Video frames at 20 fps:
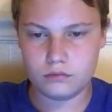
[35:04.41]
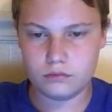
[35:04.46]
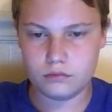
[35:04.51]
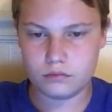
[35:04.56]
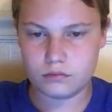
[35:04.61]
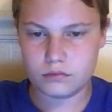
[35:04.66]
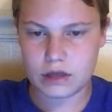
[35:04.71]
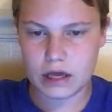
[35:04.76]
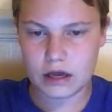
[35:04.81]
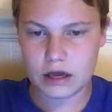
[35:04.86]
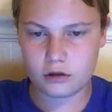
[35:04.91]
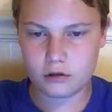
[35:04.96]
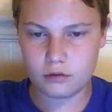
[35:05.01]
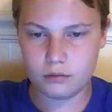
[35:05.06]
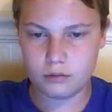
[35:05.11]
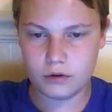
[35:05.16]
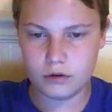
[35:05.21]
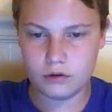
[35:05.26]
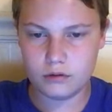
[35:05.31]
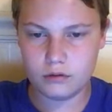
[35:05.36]
That's
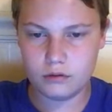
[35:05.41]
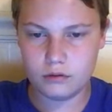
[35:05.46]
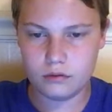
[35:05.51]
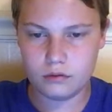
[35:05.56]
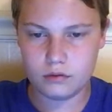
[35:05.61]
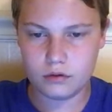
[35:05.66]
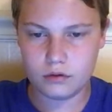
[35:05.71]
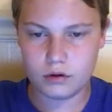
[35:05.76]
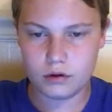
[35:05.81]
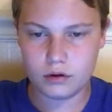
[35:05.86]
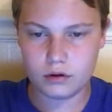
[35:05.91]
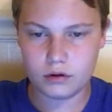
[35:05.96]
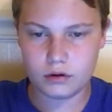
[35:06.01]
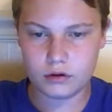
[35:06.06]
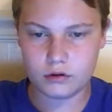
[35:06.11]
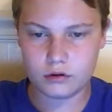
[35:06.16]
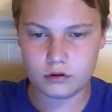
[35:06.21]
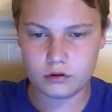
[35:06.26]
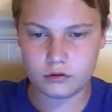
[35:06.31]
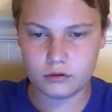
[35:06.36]
weird.
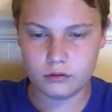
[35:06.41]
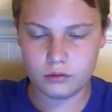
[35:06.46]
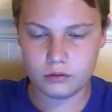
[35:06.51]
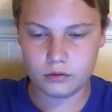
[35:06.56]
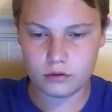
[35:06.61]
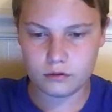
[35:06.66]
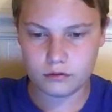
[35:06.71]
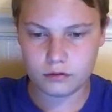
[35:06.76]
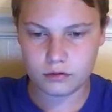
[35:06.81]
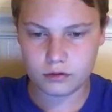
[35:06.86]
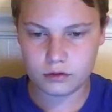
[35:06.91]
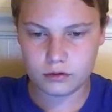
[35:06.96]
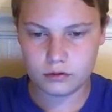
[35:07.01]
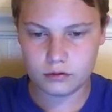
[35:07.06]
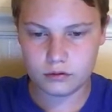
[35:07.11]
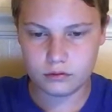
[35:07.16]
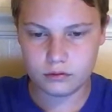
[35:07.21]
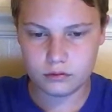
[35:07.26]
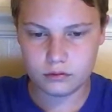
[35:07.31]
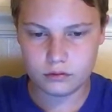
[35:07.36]
Exclusives then.
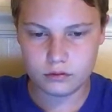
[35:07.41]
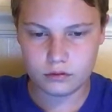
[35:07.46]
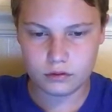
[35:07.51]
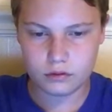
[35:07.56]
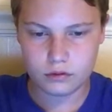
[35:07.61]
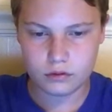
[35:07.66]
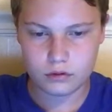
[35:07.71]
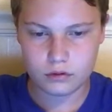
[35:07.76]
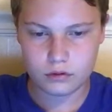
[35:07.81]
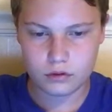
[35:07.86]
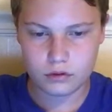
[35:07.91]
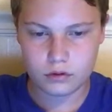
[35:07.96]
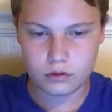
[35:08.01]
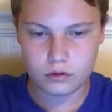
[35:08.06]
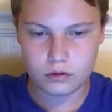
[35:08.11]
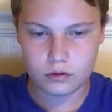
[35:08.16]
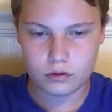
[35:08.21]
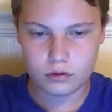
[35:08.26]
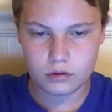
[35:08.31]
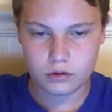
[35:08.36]

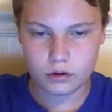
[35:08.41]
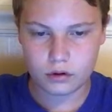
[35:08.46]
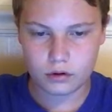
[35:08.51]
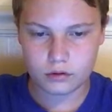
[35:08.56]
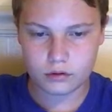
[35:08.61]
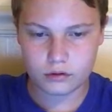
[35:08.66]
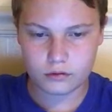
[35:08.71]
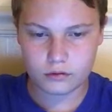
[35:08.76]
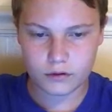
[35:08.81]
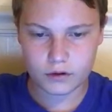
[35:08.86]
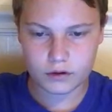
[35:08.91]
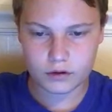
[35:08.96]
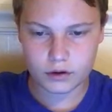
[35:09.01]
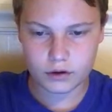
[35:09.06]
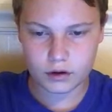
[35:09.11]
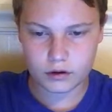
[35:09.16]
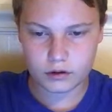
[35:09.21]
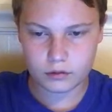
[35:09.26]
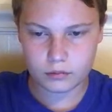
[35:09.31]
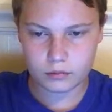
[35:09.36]
Hard to find
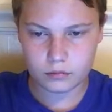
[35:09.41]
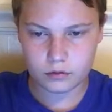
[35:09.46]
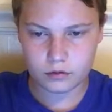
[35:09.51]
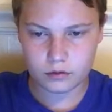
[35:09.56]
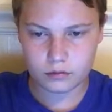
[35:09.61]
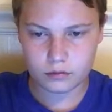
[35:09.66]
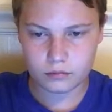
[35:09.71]
items.